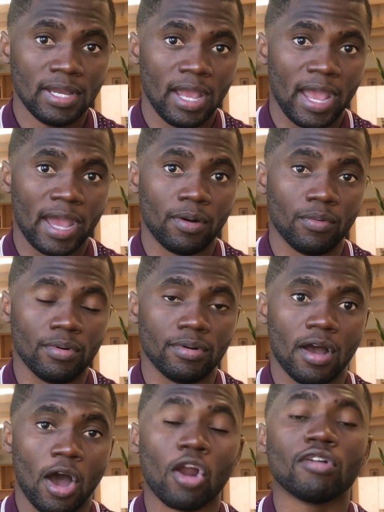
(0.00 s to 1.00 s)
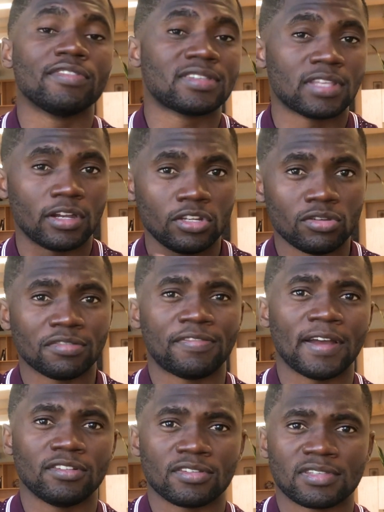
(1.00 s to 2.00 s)
And all of a sudden you
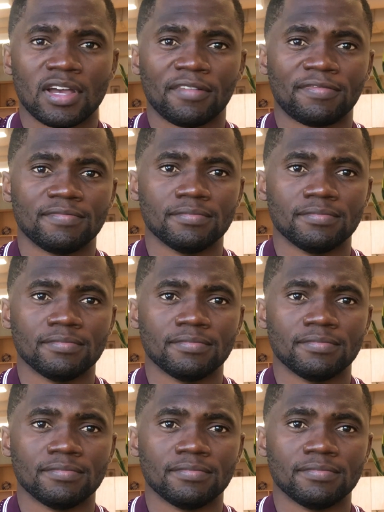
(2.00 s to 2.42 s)
find yourself